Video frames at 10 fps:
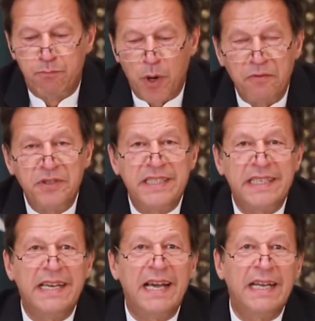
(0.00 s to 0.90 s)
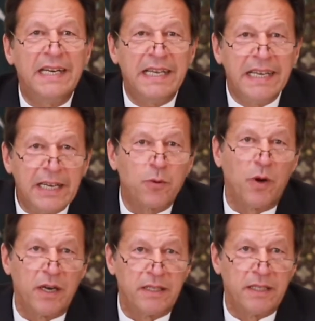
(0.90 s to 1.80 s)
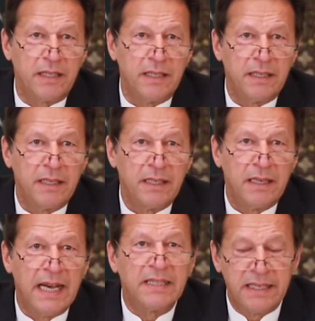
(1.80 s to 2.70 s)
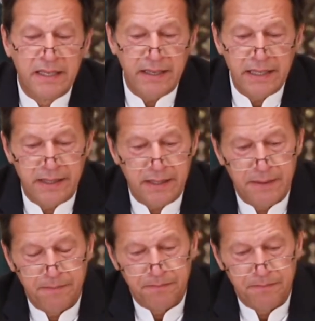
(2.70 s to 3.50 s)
poverty and inequality has increased.